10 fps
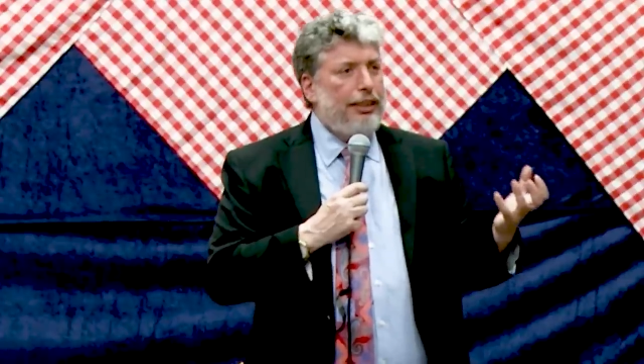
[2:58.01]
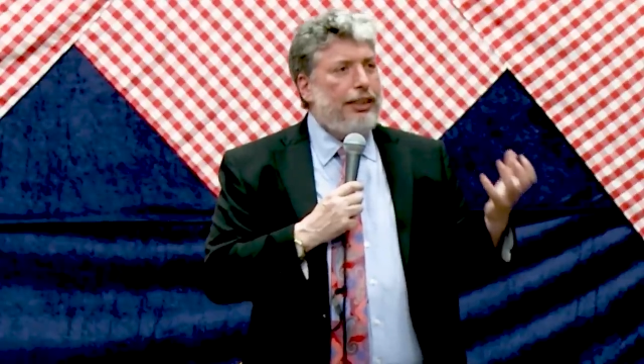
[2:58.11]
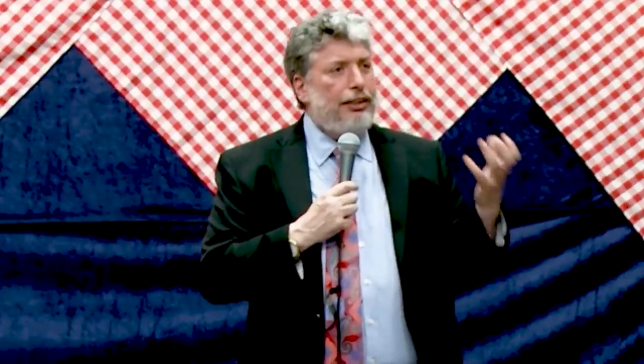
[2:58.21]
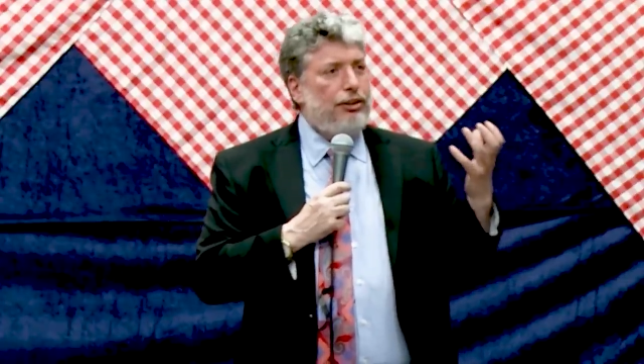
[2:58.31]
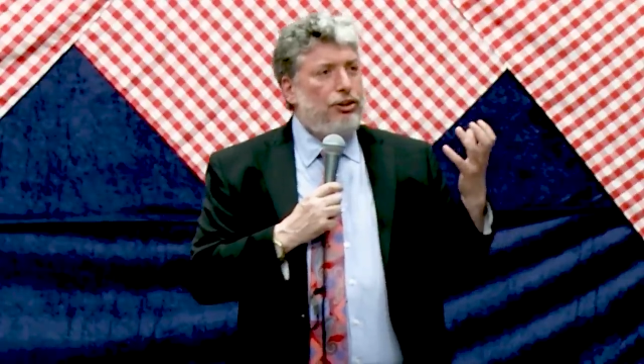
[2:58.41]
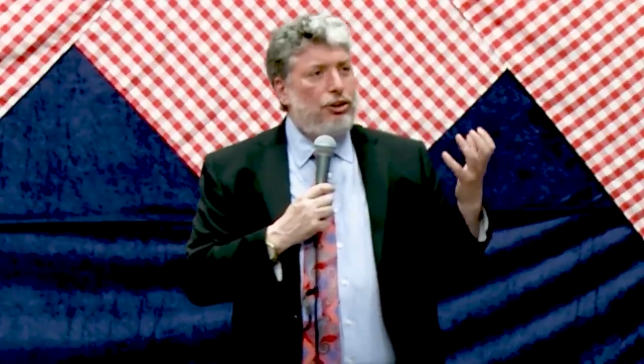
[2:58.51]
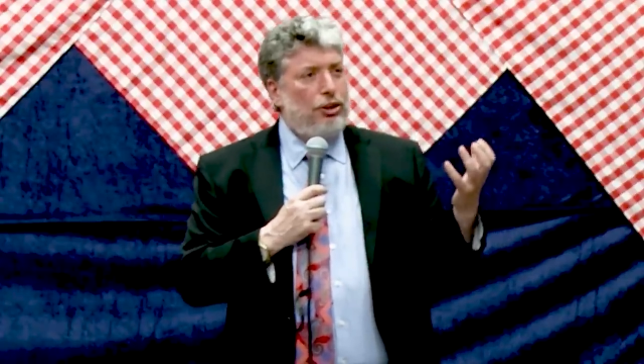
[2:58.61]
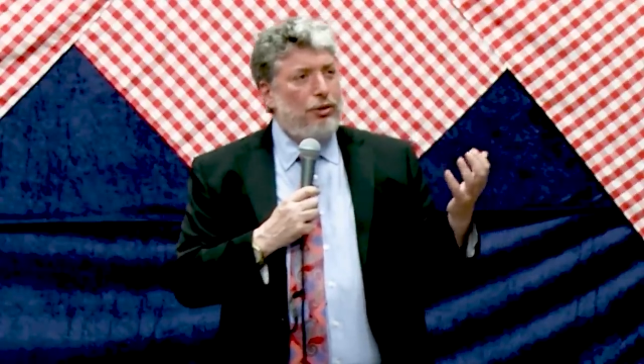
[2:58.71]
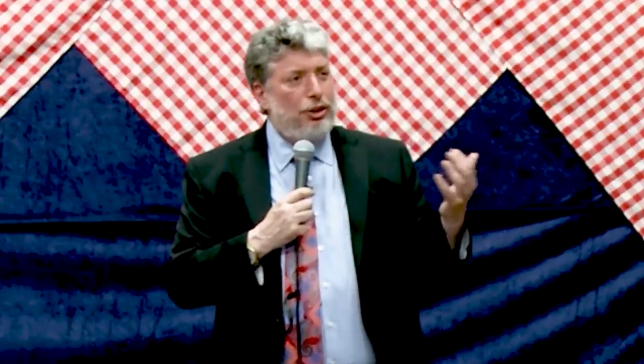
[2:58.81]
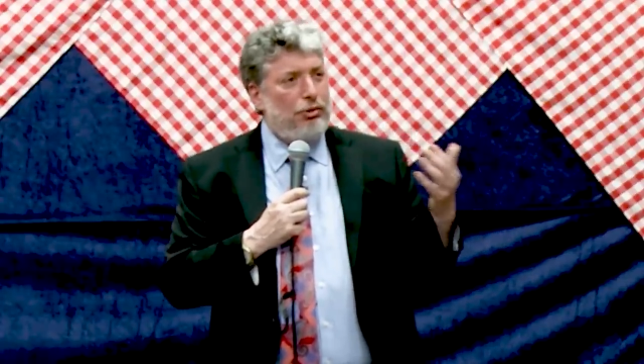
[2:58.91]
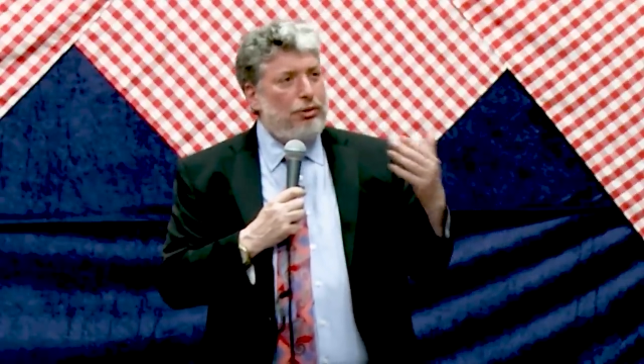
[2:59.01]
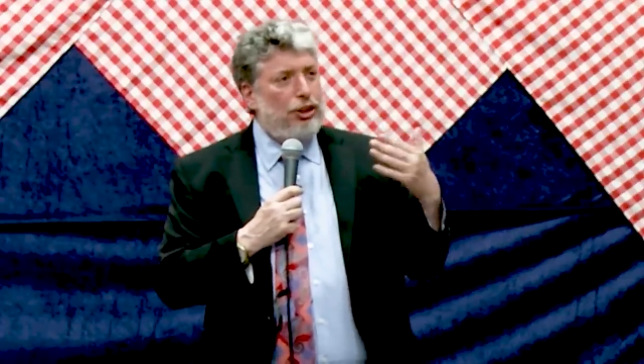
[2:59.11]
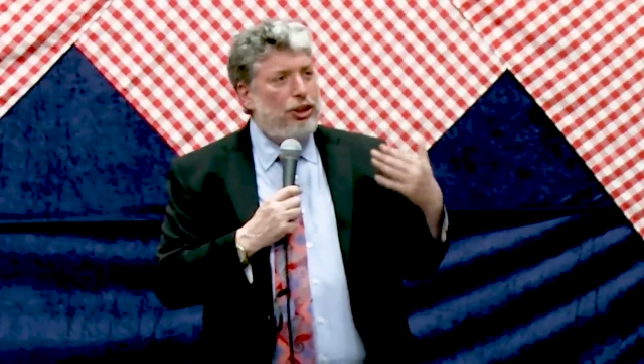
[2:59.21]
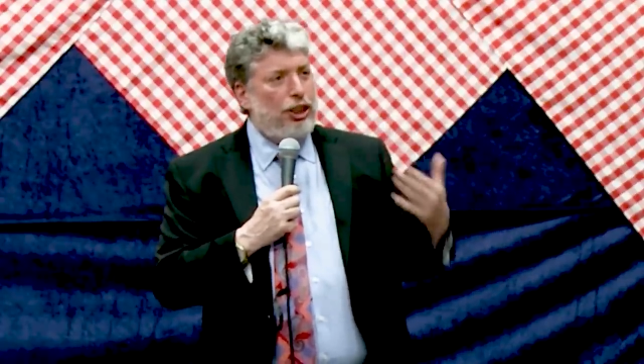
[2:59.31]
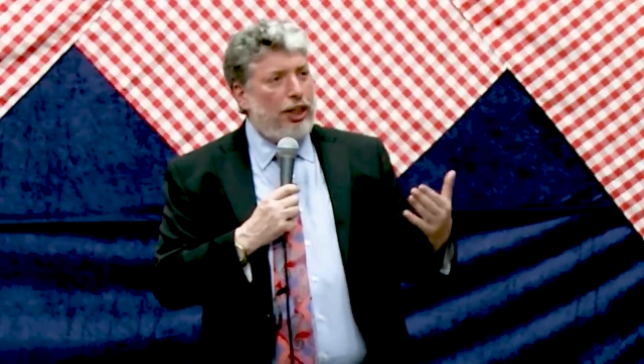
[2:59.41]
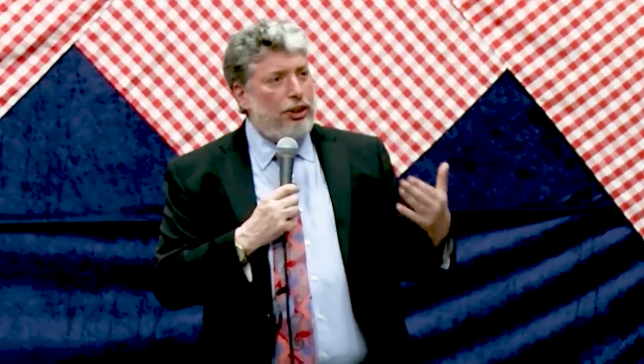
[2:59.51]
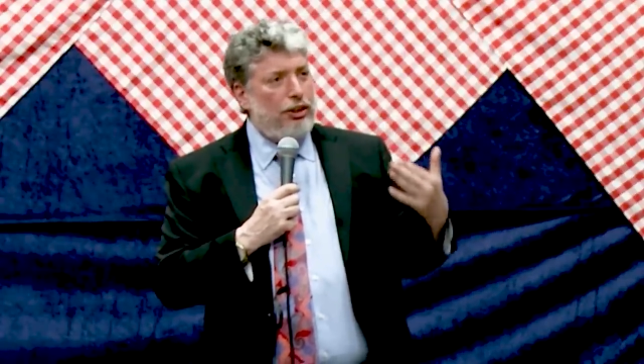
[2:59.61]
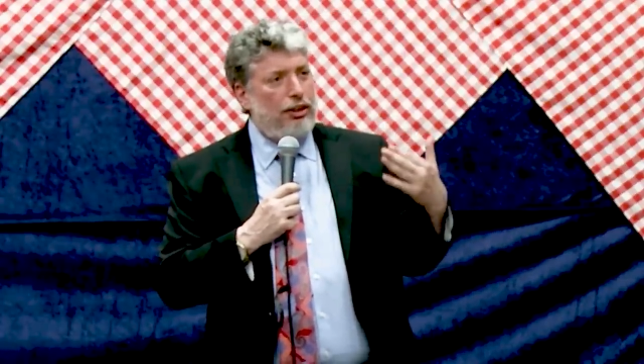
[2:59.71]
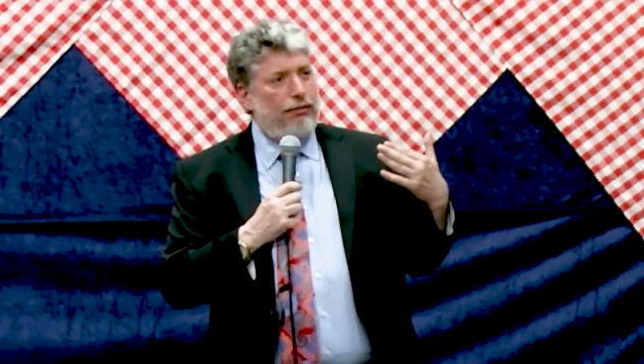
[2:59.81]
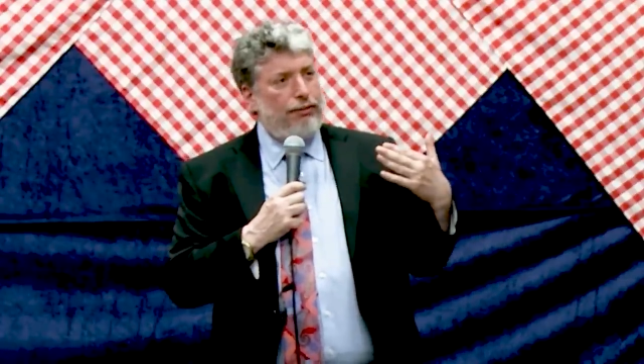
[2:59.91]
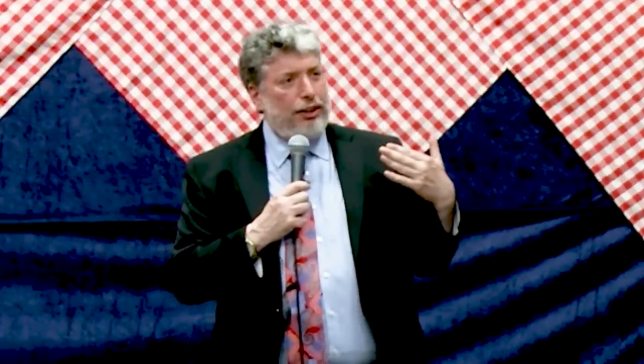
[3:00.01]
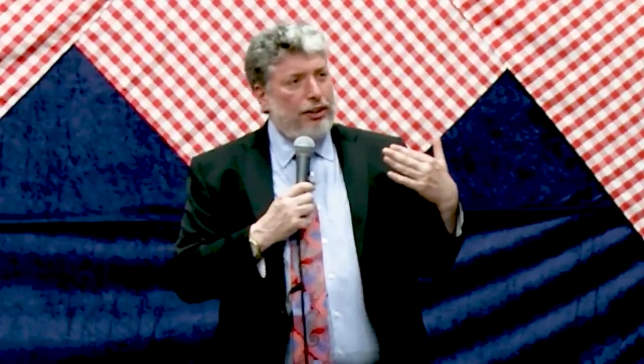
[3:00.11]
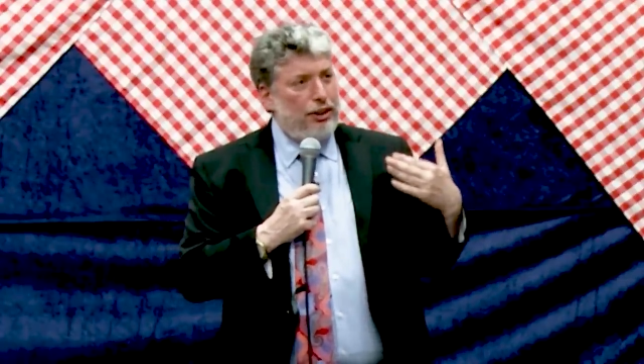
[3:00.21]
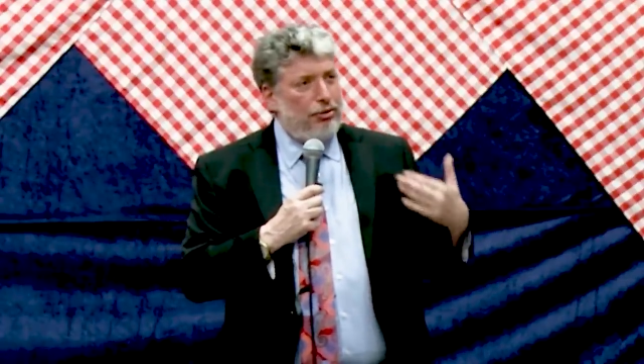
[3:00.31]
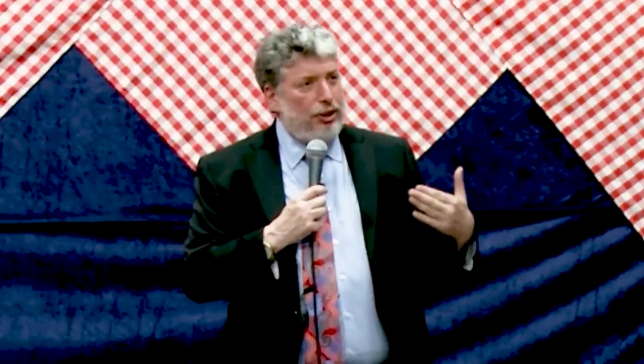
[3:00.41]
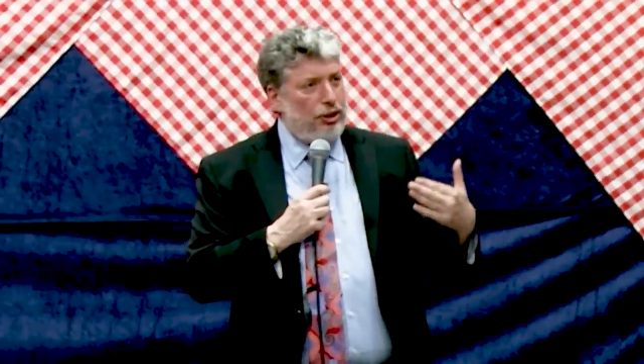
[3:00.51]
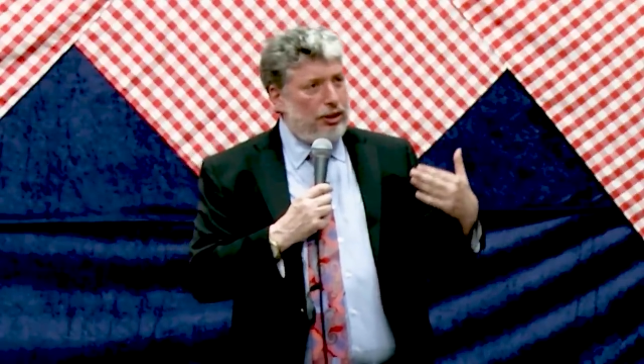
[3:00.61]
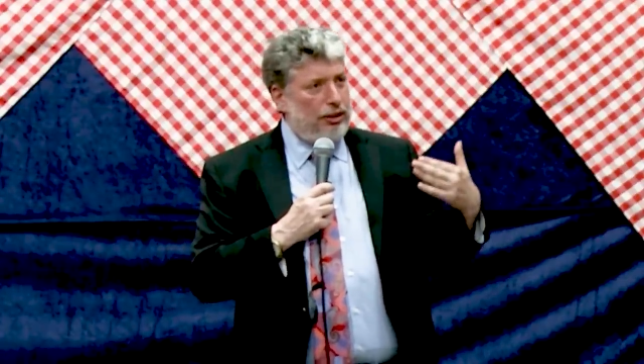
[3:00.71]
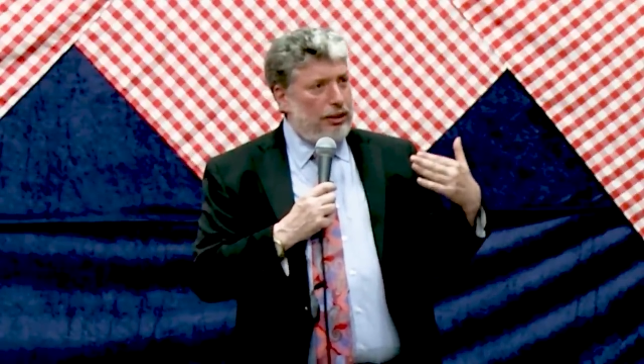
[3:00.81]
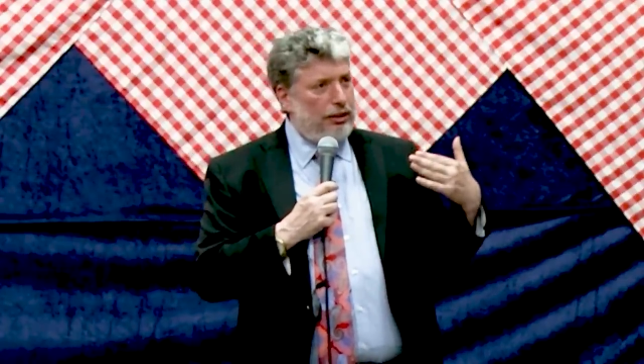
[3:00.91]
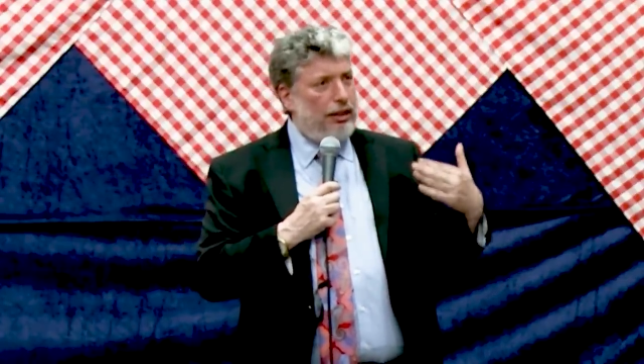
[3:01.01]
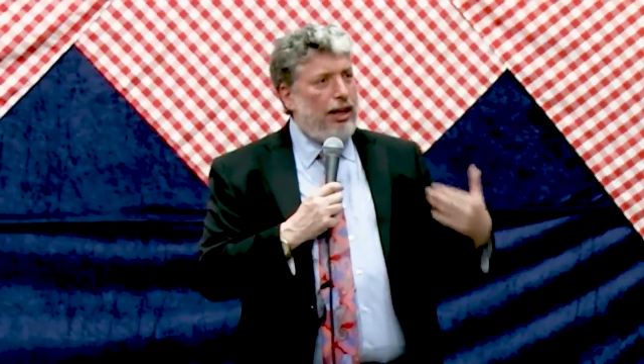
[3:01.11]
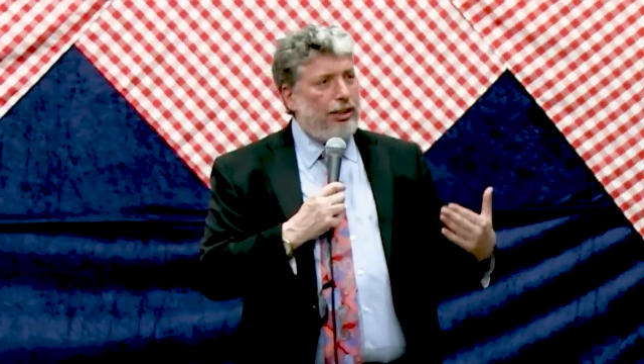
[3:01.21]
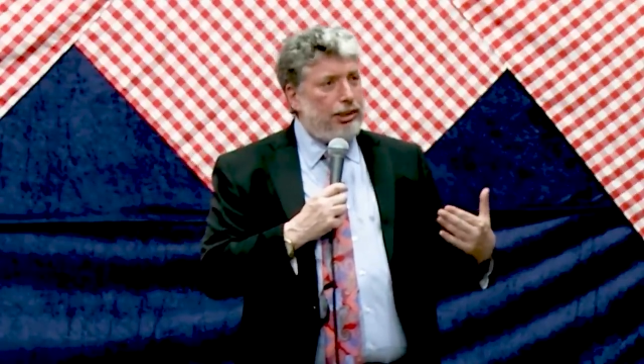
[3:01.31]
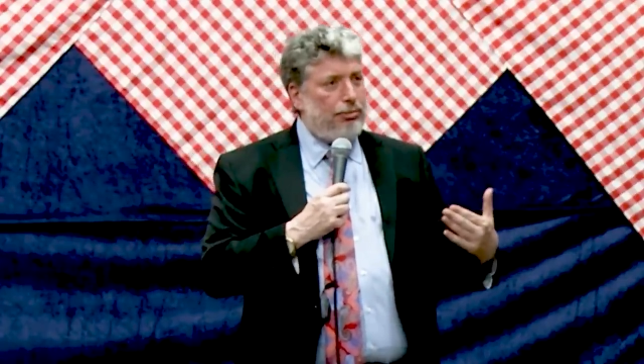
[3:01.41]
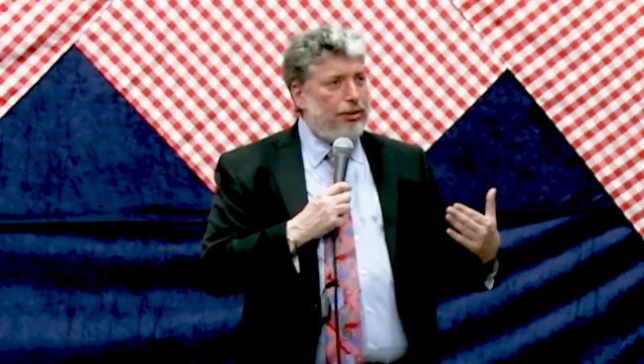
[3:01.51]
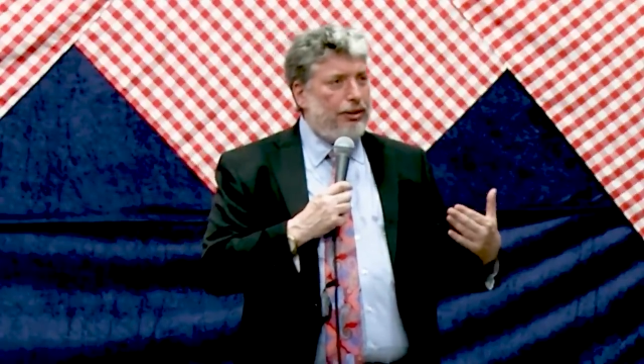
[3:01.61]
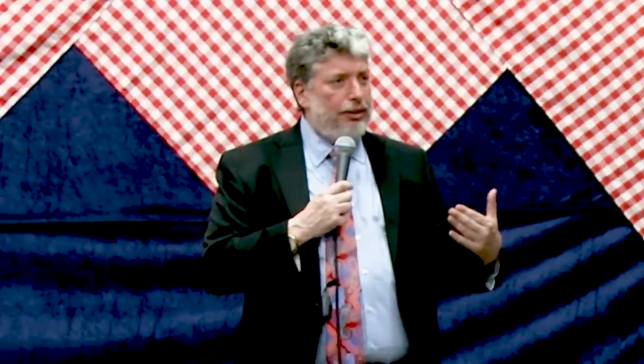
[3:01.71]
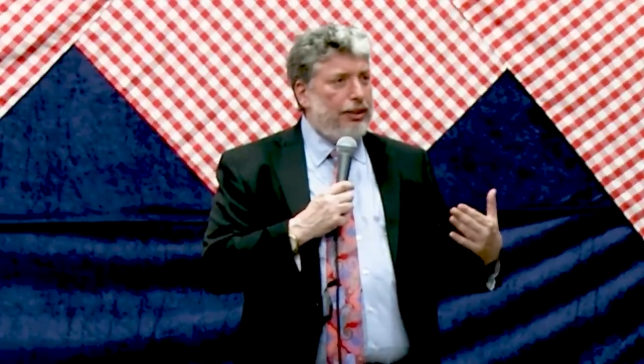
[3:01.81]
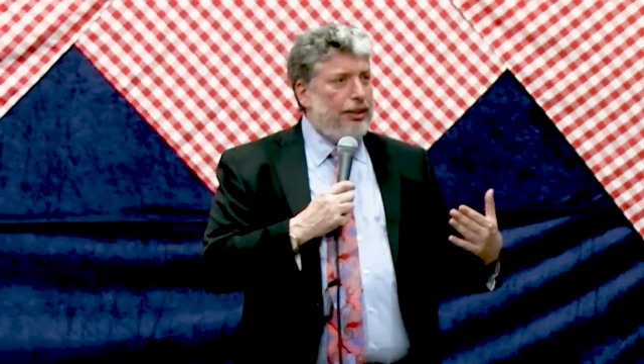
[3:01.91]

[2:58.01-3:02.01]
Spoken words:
that the Jewish rejection of the Christian gospel